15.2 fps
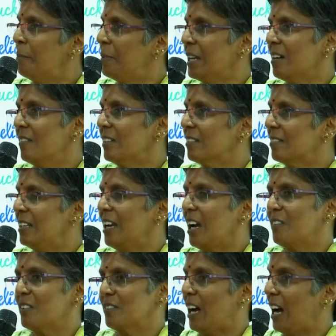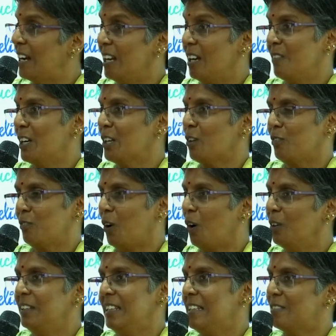Previously, I was unaware of
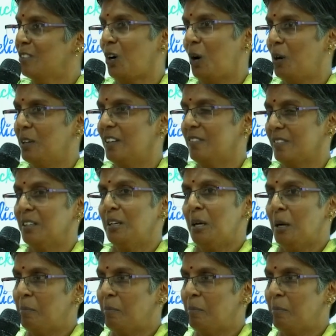all these orders,